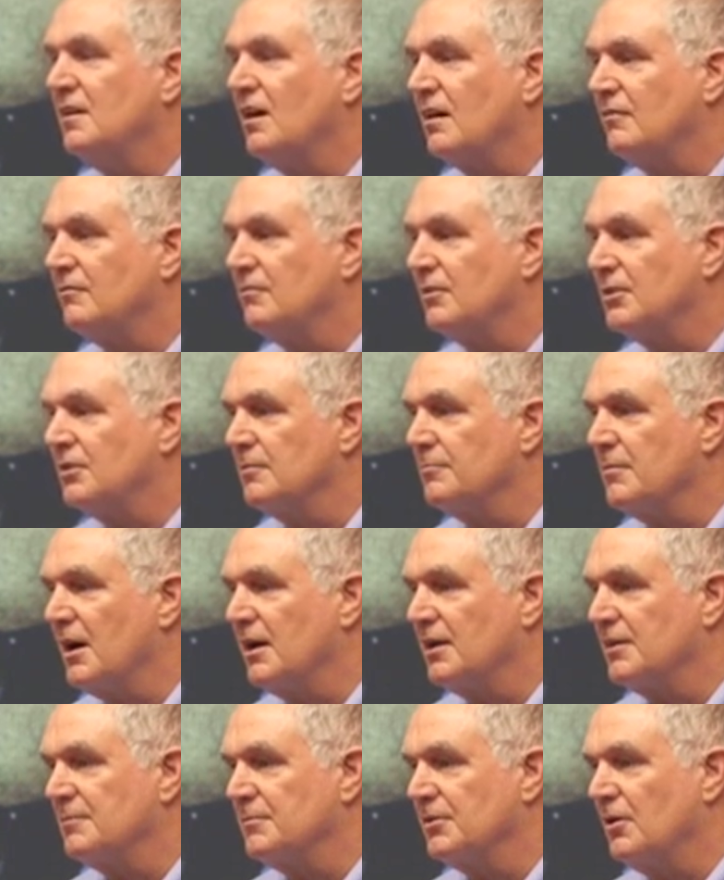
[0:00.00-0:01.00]
I've written
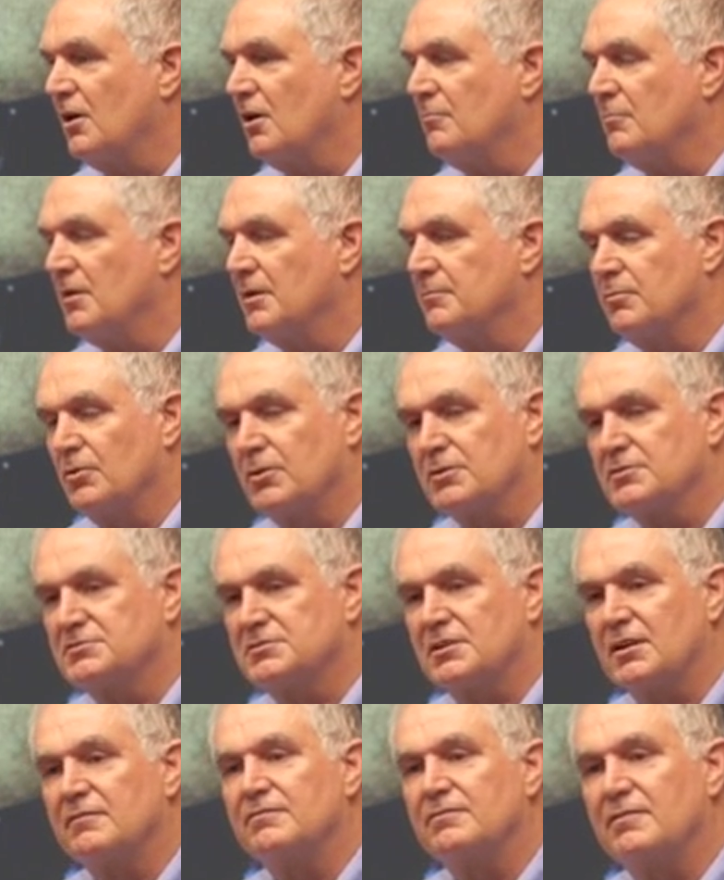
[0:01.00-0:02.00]
about them in all my
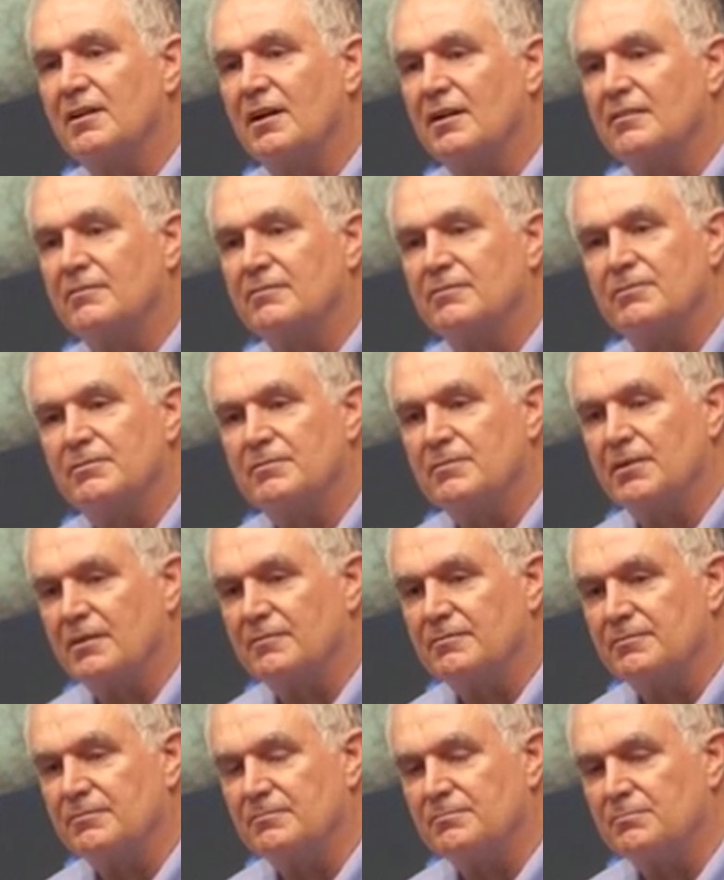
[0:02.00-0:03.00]
books.
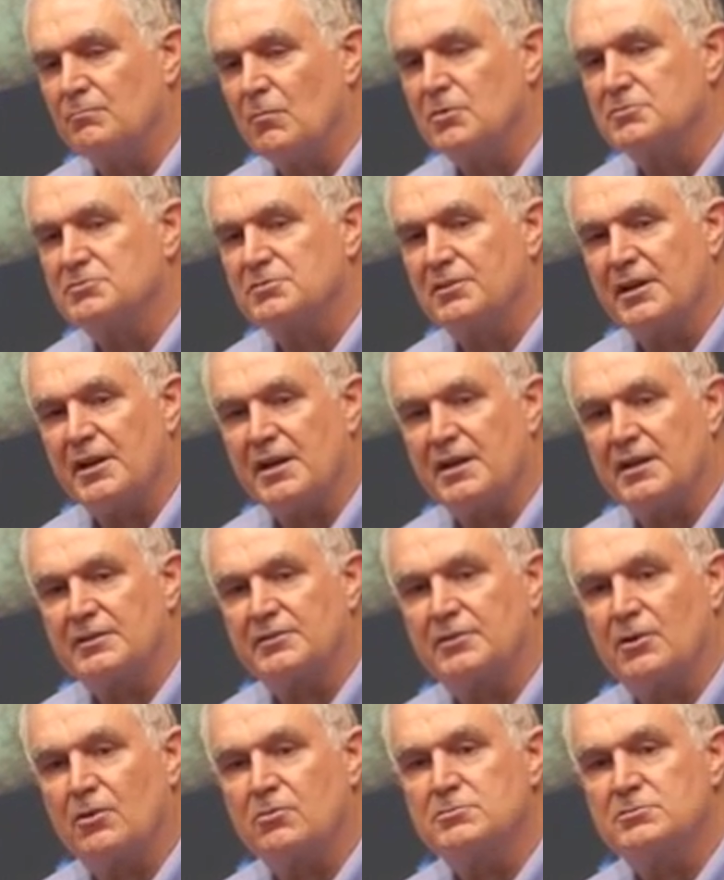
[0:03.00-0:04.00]
I've mostly
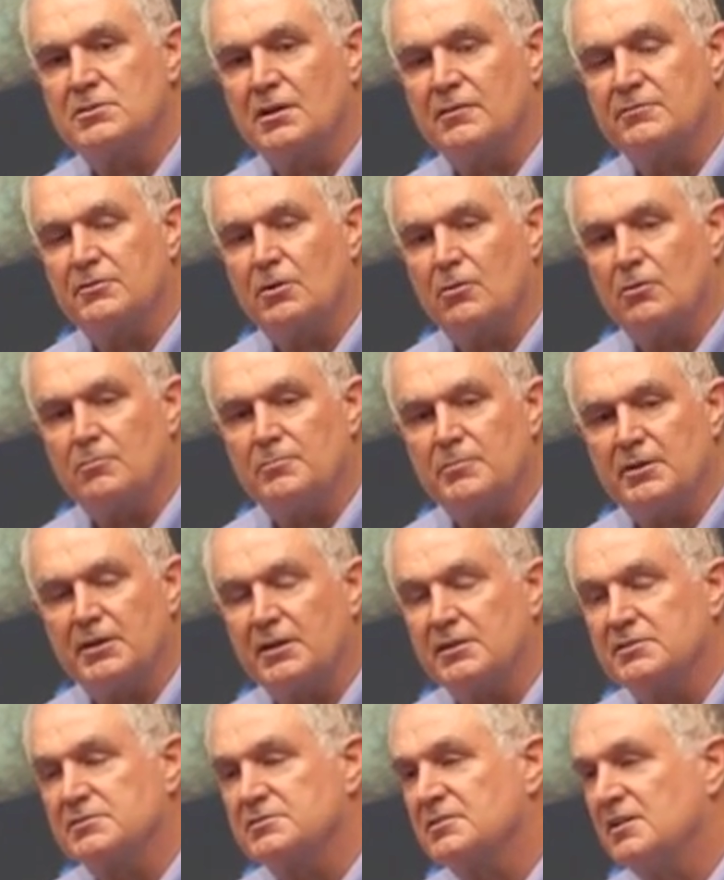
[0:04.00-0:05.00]
anecdotes I've told
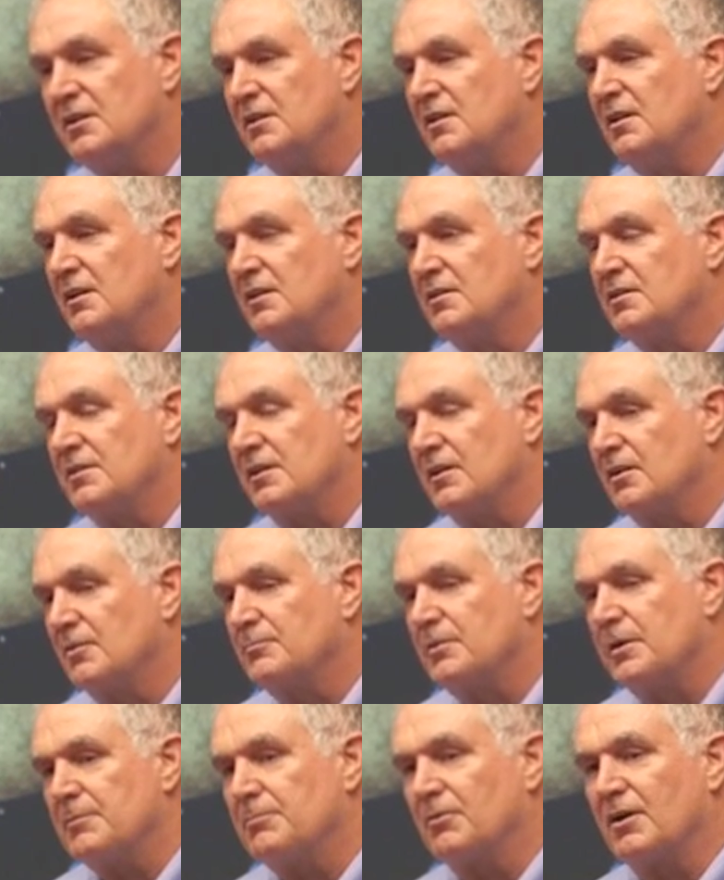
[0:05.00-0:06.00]
because, you know,
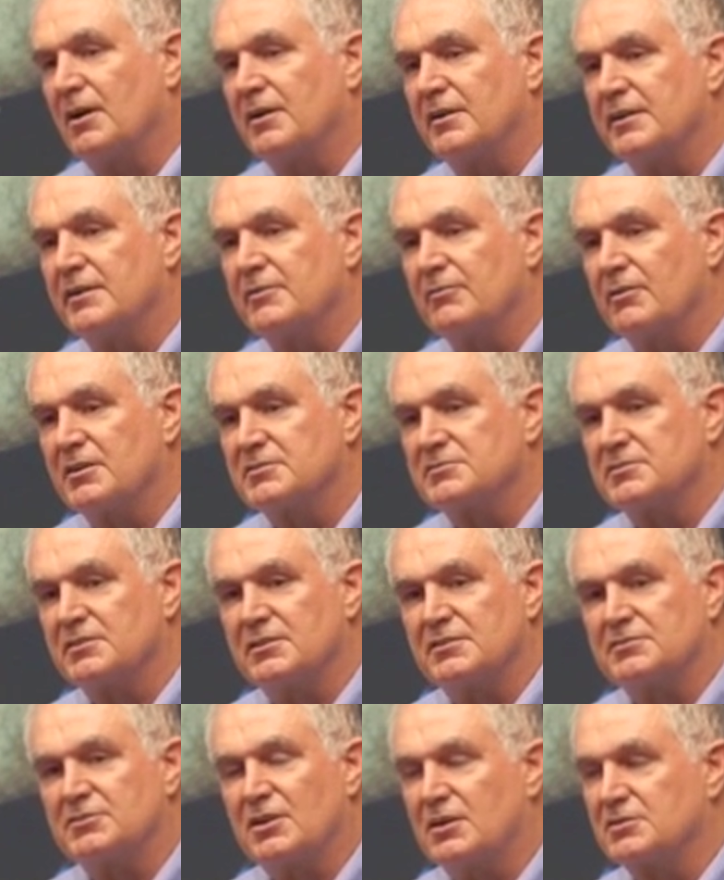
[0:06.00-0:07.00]
people aren't interested
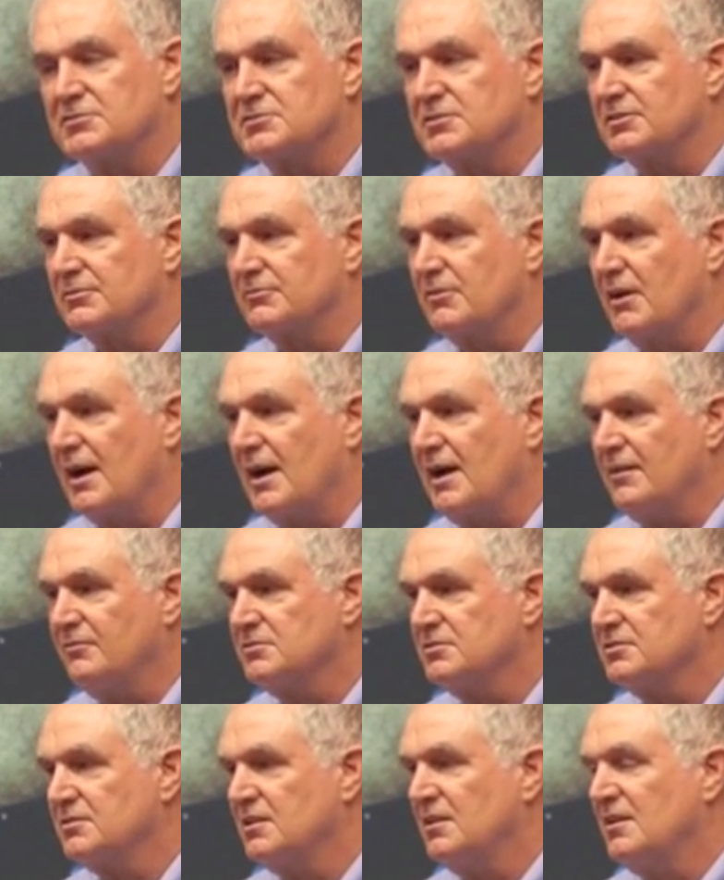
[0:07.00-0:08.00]
in charts and
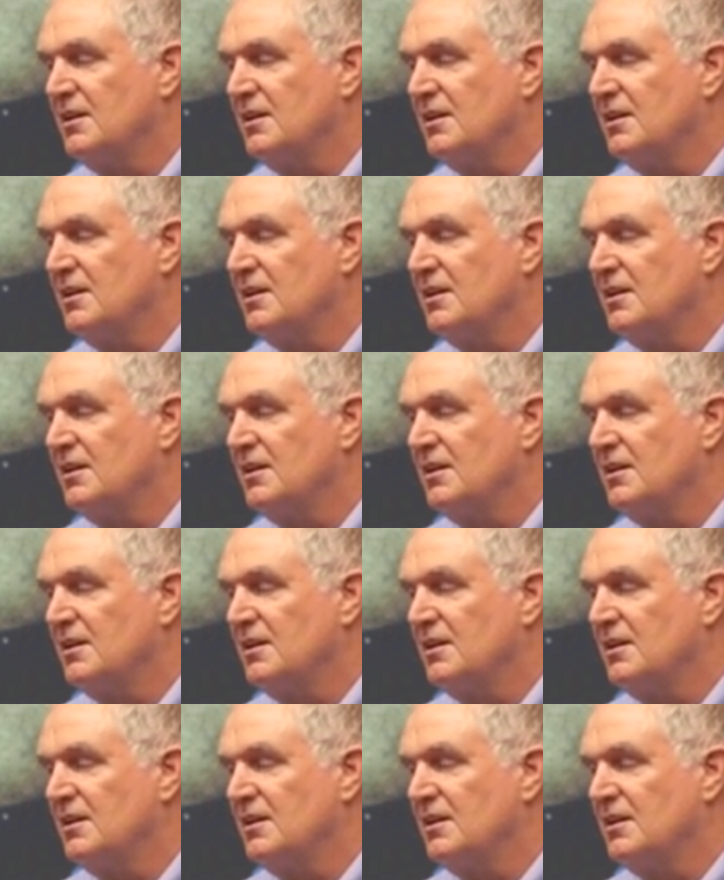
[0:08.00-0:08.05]
graphs.